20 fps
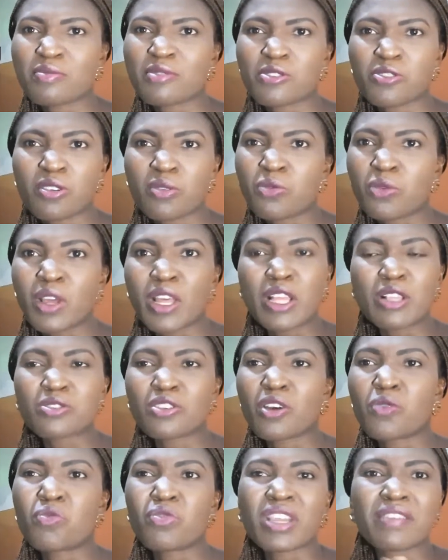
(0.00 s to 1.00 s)
Some
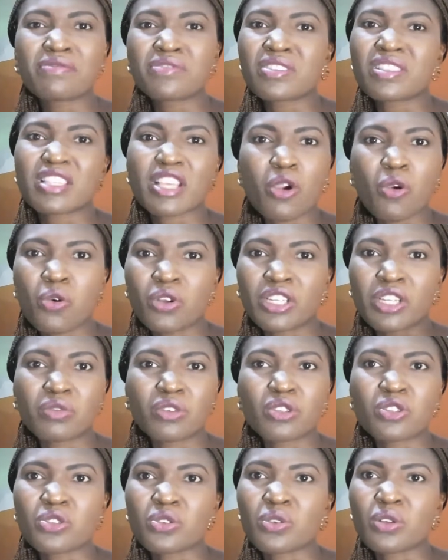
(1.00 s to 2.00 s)
will even say, oh, they
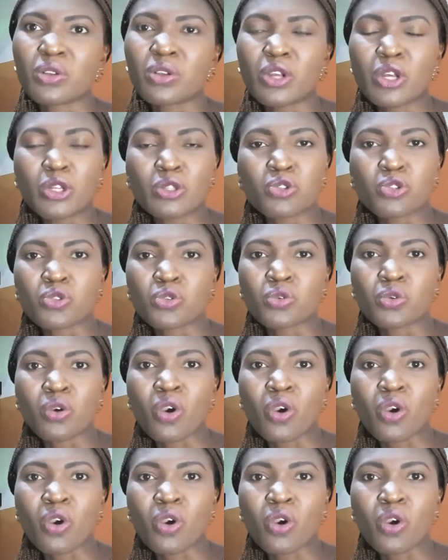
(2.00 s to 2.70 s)
want to